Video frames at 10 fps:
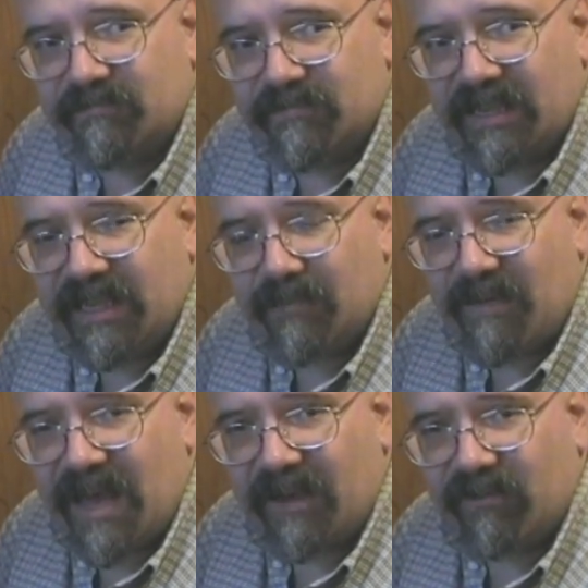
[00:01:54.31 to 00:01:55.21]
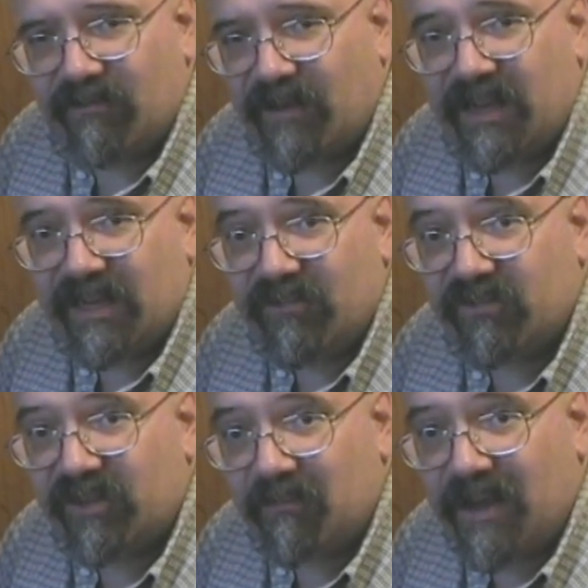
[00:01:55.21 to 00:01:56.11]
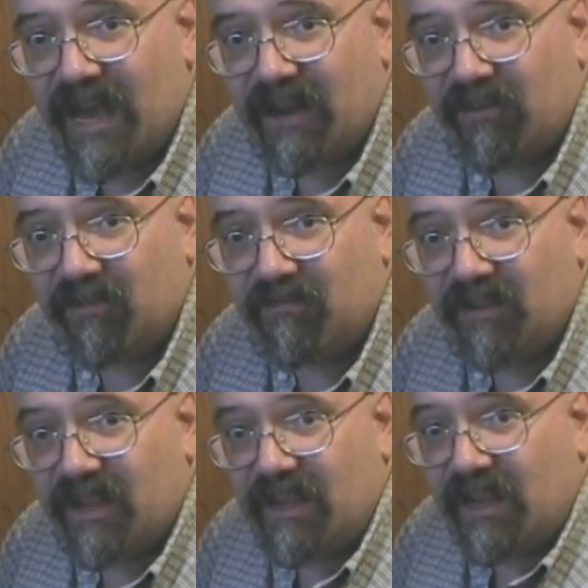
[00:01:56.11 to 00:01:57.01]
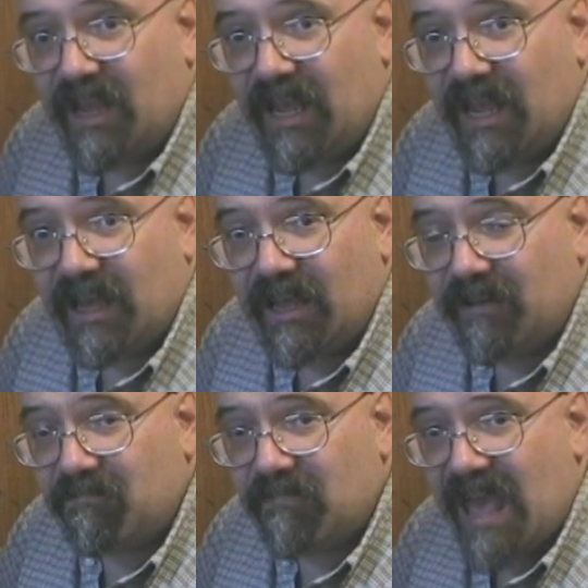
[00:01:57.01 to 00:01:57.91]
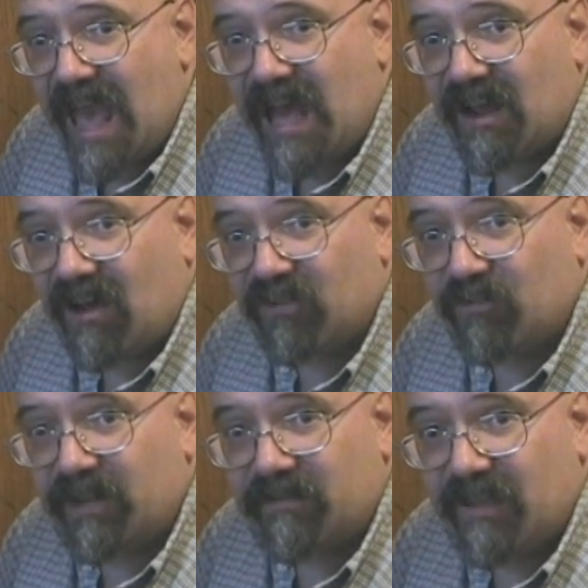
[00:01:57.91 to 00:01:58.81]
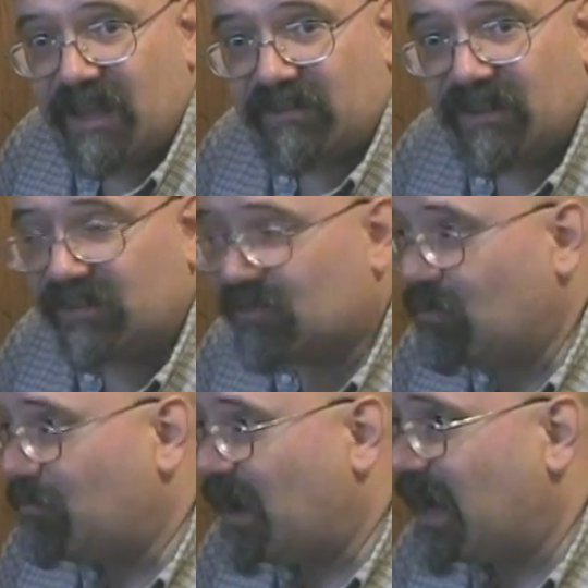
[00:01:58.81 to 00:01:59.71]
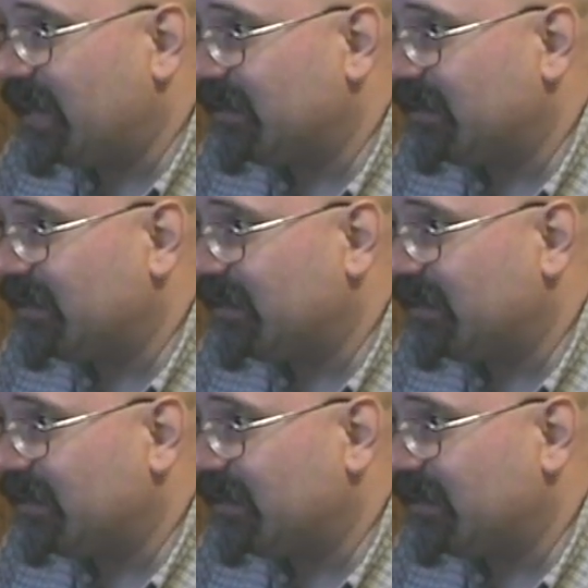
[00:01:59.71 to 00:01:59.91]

Take a pattern, find an interesting pattern, and add on to it as things go by